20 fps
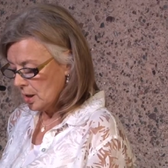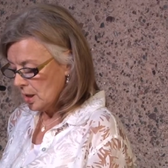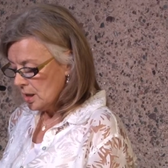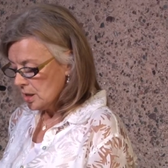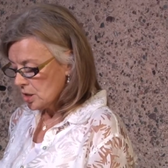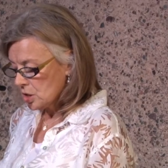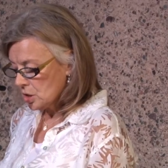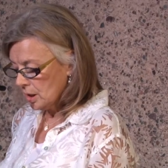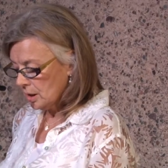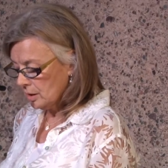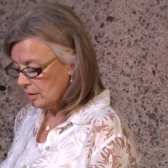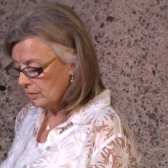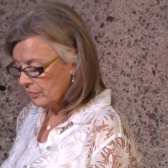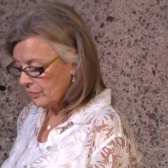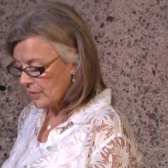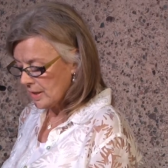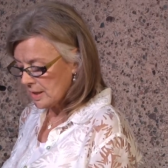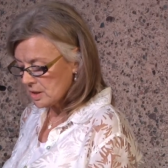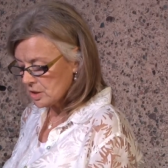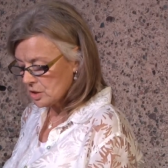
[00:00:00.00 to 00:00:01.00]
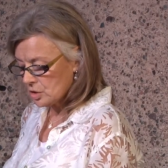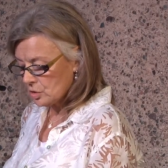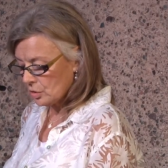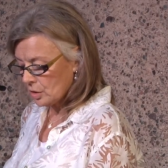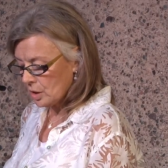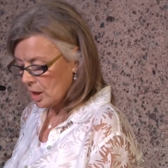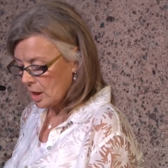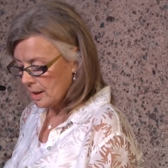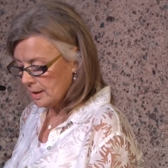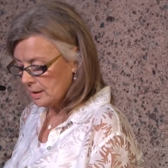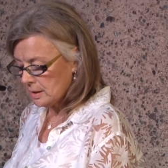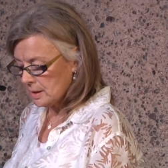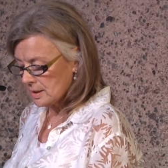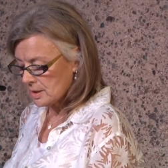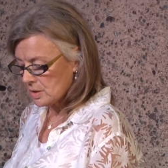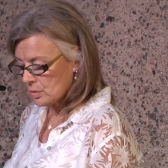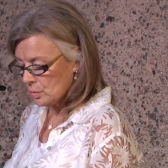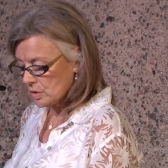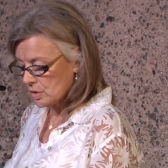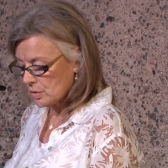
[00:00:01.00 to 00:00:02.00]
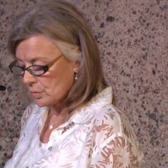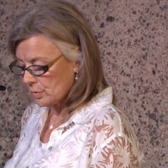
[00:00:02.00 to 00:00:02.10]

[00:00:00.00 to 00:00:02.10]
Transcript: She confessed your kindness was